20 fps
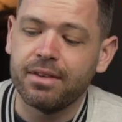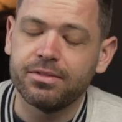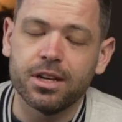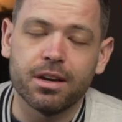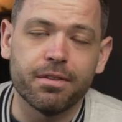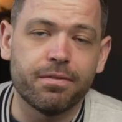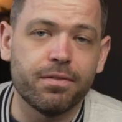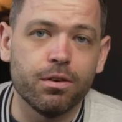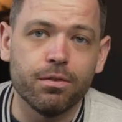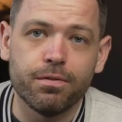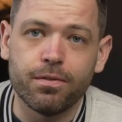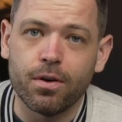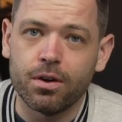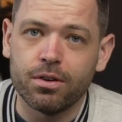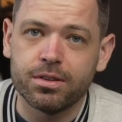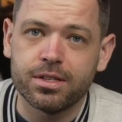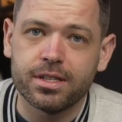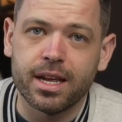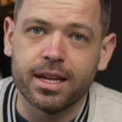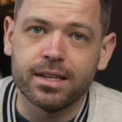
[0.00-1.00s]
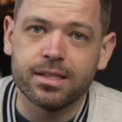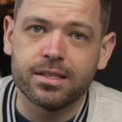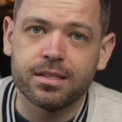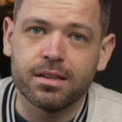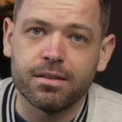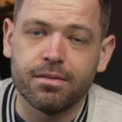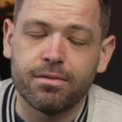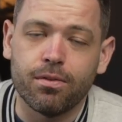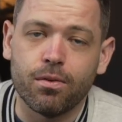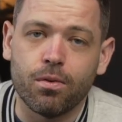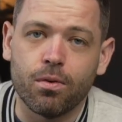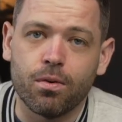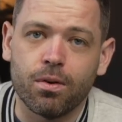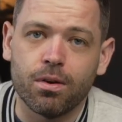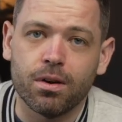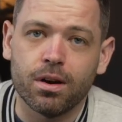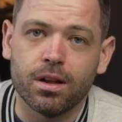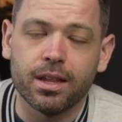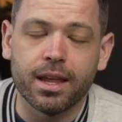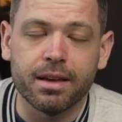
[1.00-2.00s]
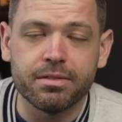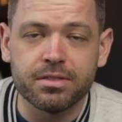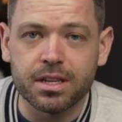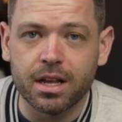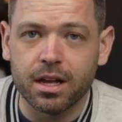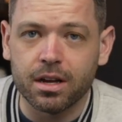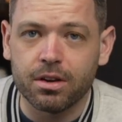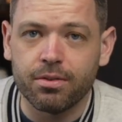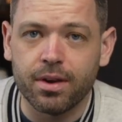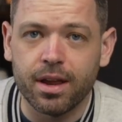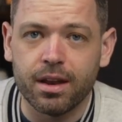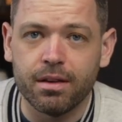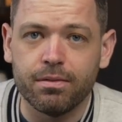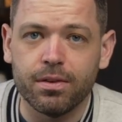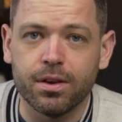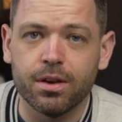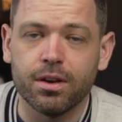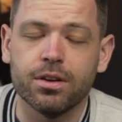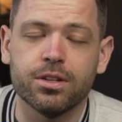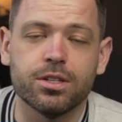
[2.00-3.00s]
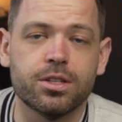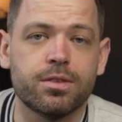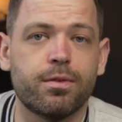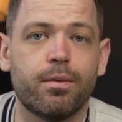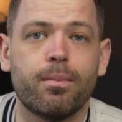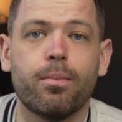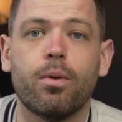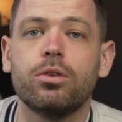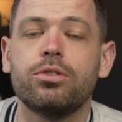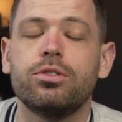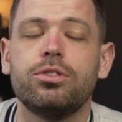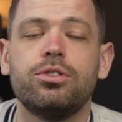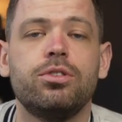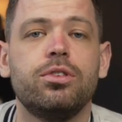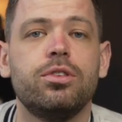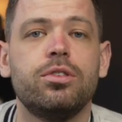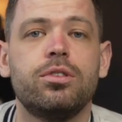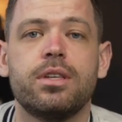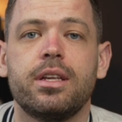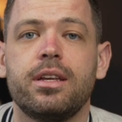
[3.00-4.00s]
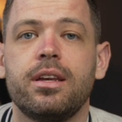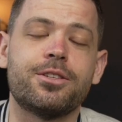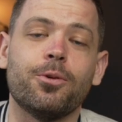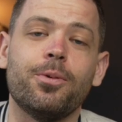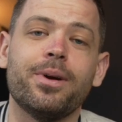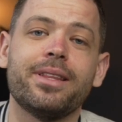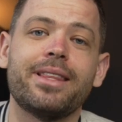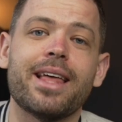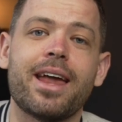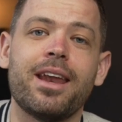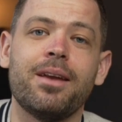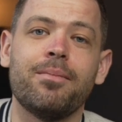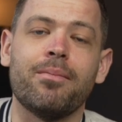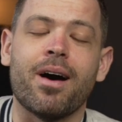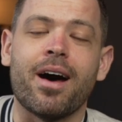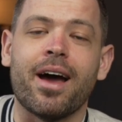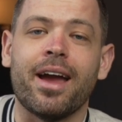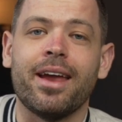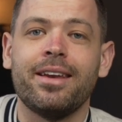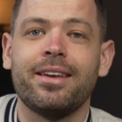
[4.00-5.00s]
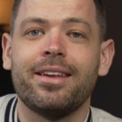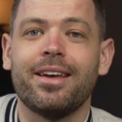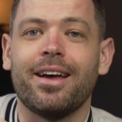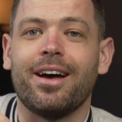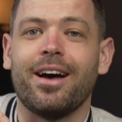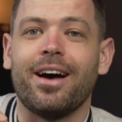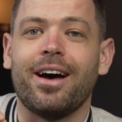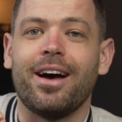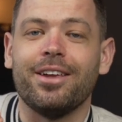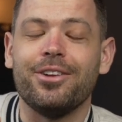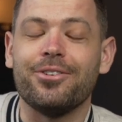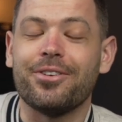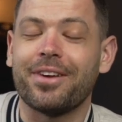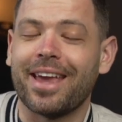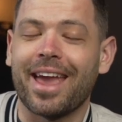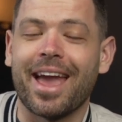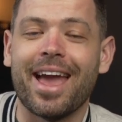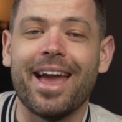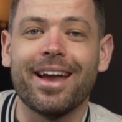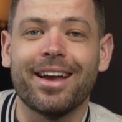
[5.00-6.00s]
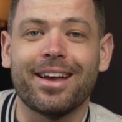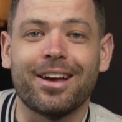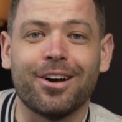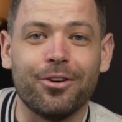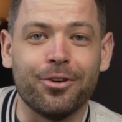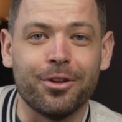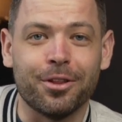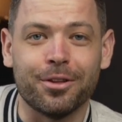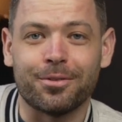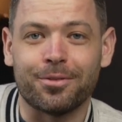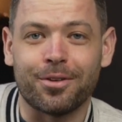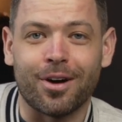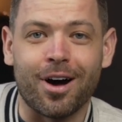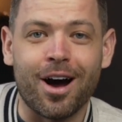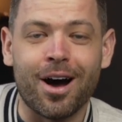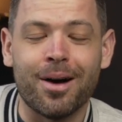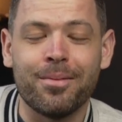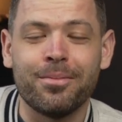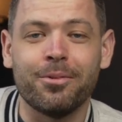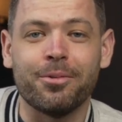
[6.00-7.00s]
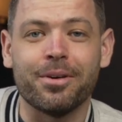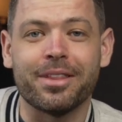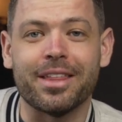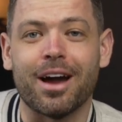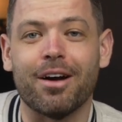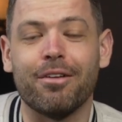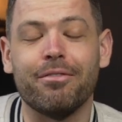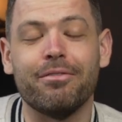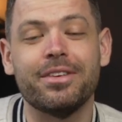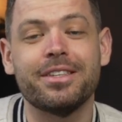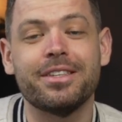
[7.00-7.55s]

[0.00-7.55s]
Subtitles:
I've done a few photo sets for lifestyle creative here just for portrait shoots. And so with that in mind, you can't go to the ROM without